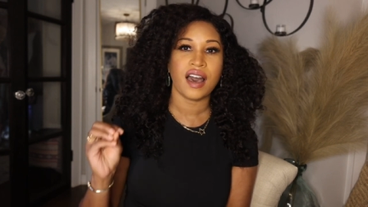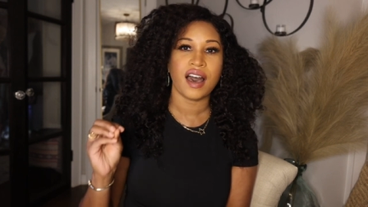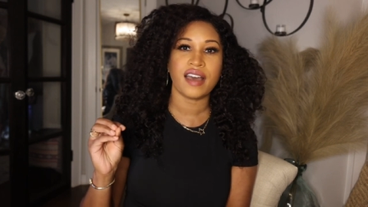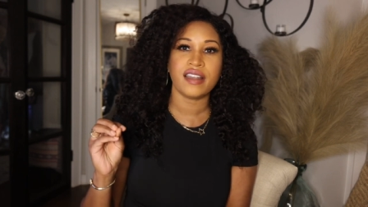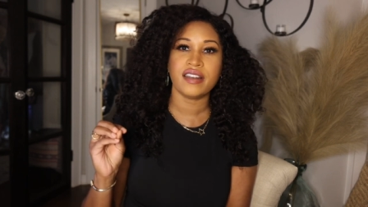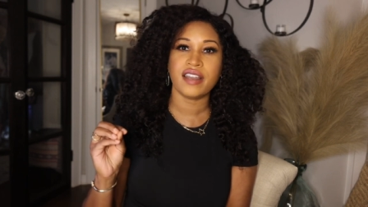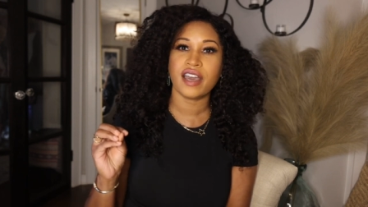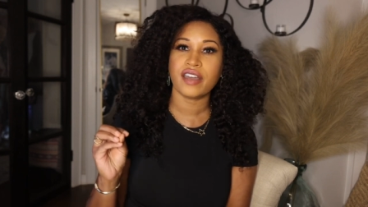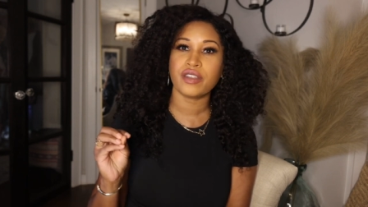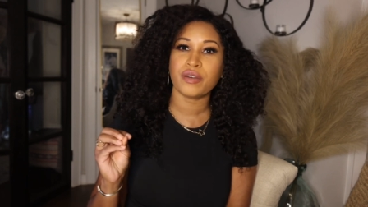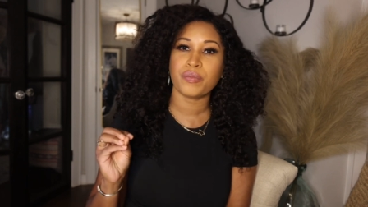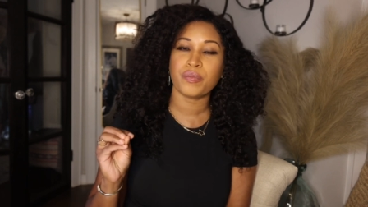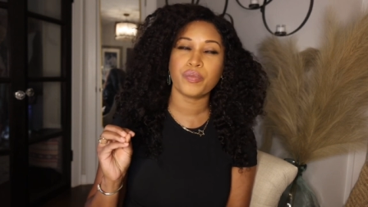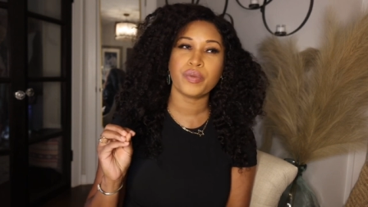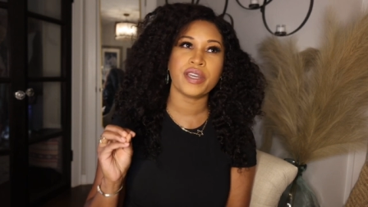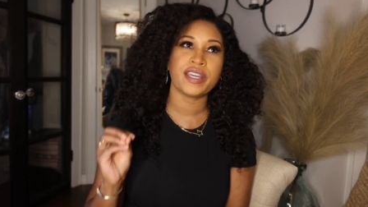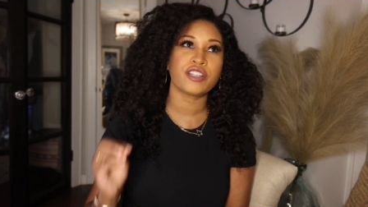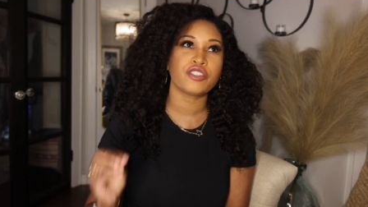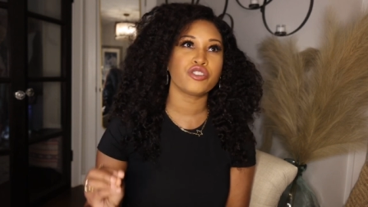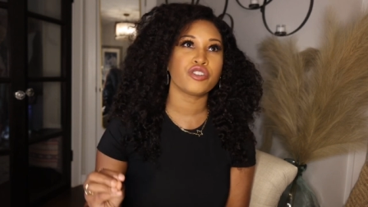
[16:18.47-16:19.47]
Another
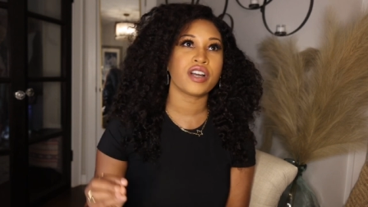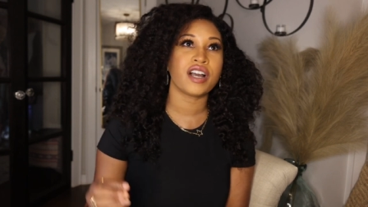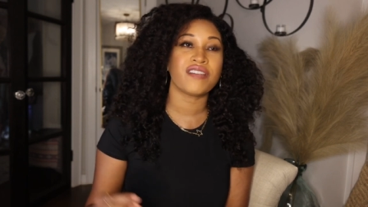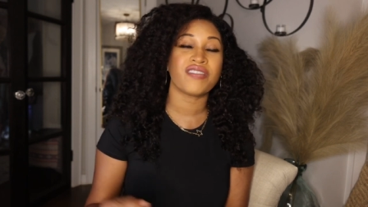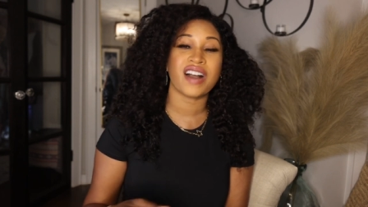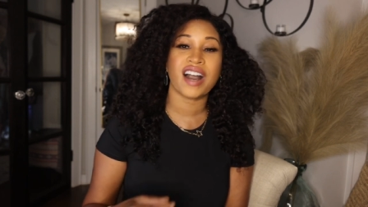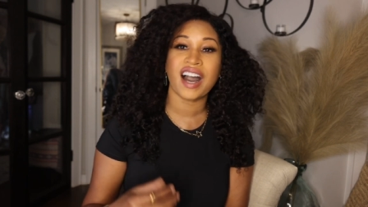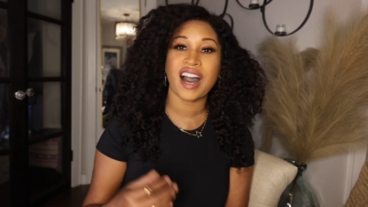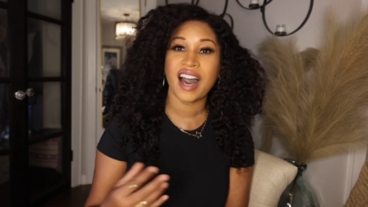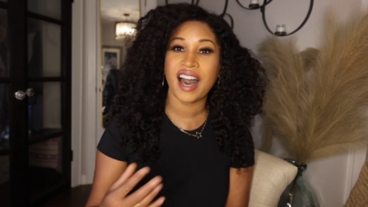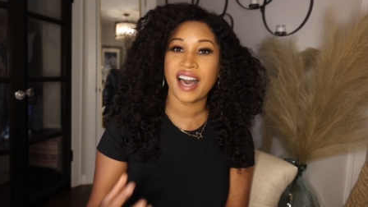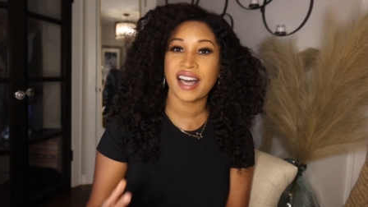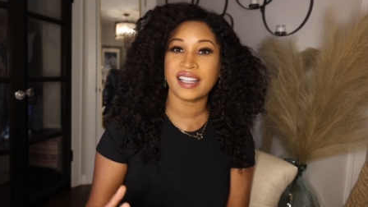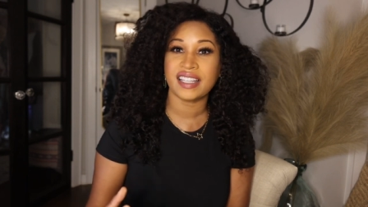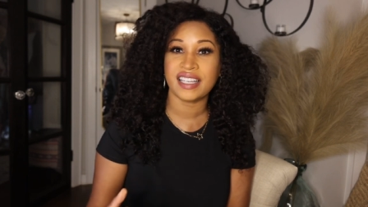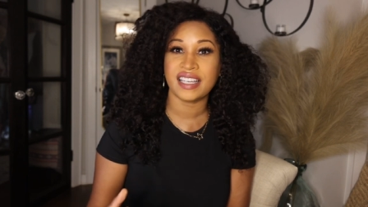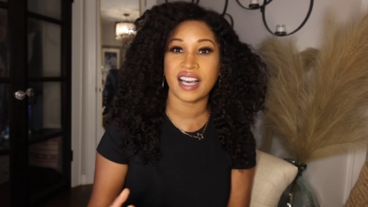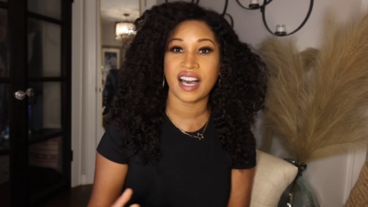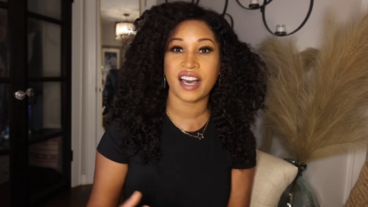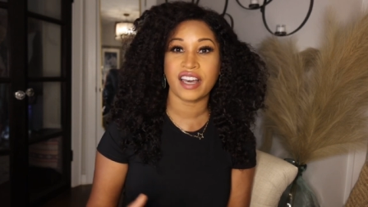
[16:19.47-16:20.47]
picture of a
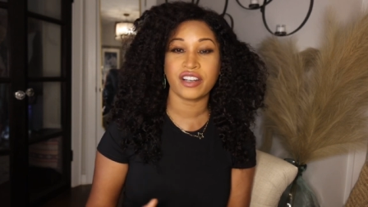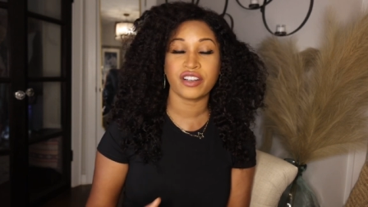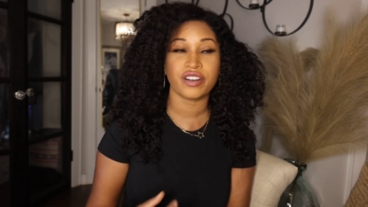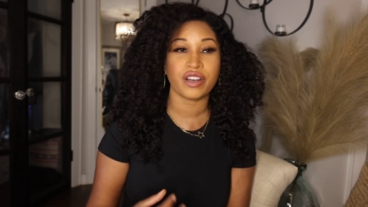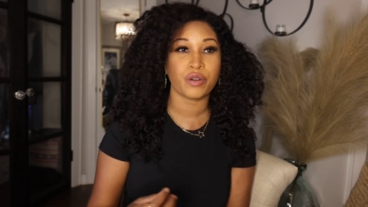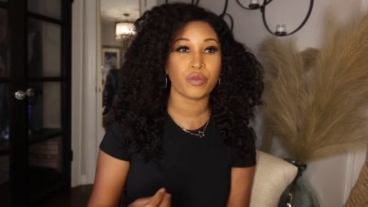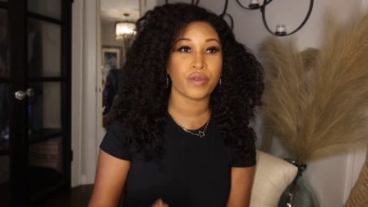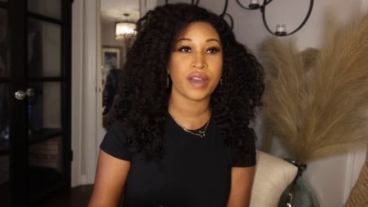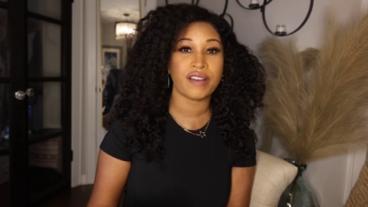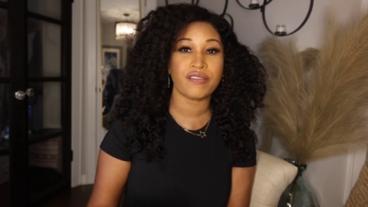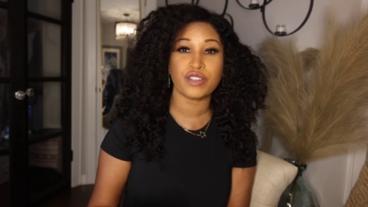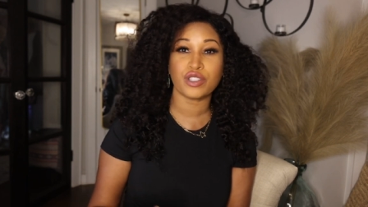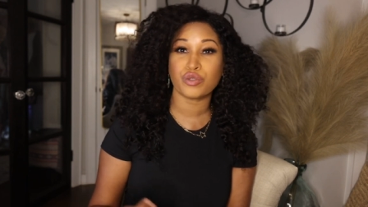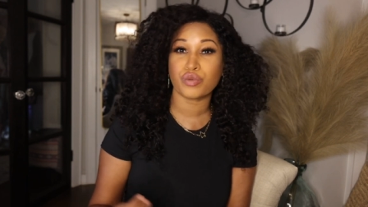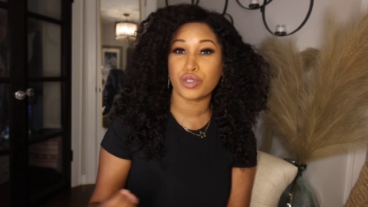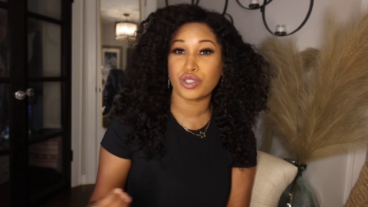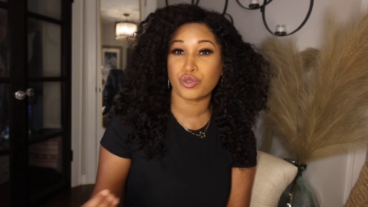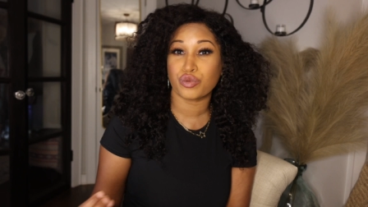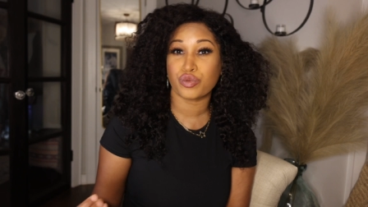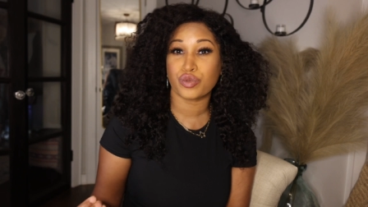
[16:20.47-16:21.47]
highly honor and
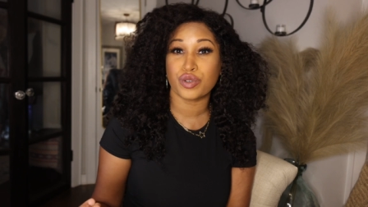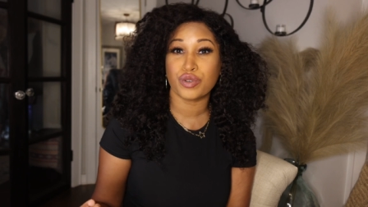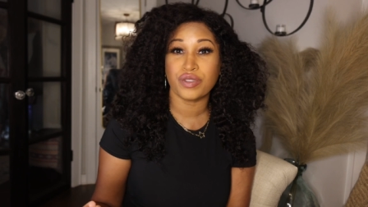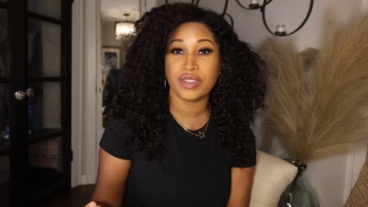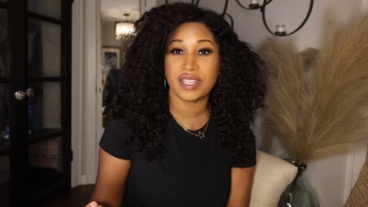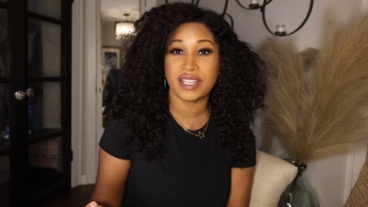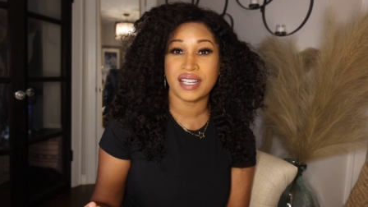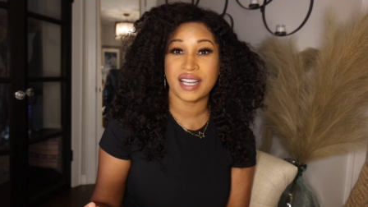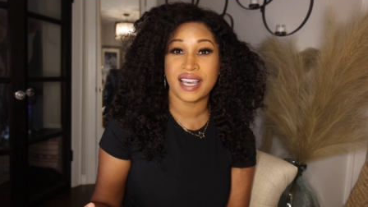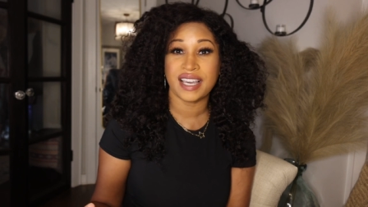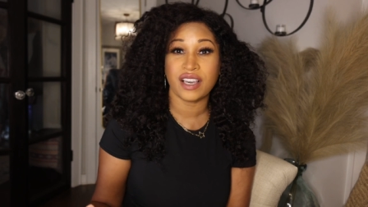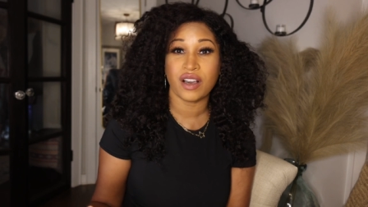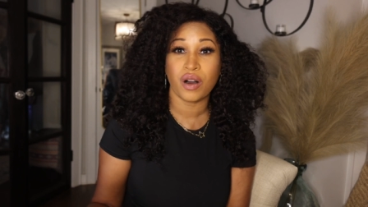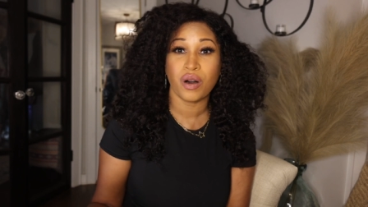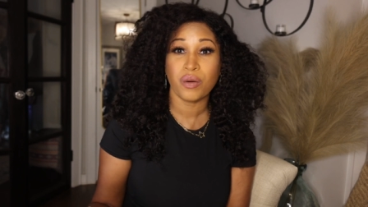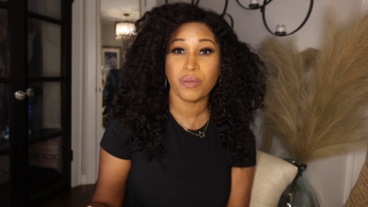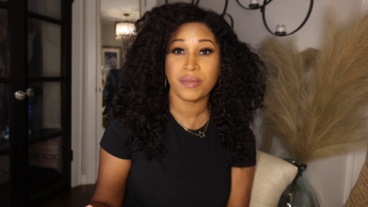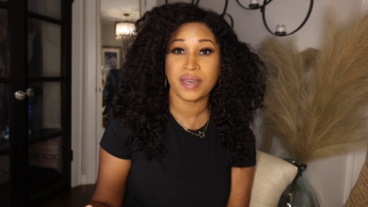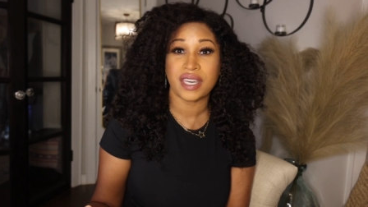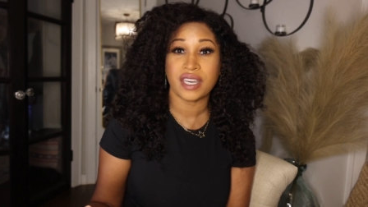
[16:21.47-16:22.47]
reverence was Ruth and
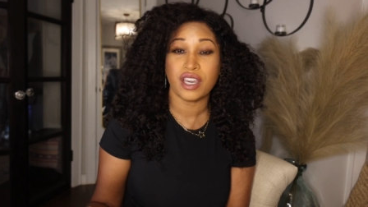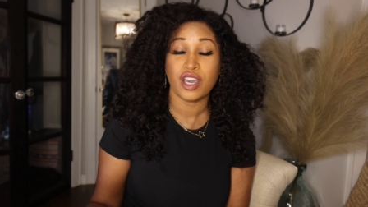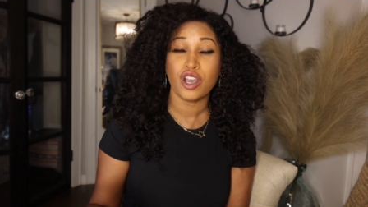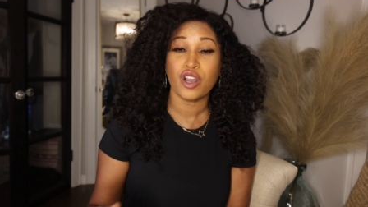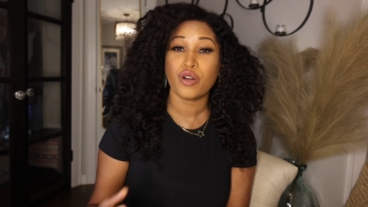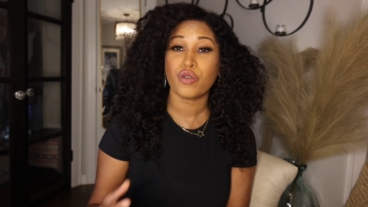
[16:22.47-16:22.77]
Naomi.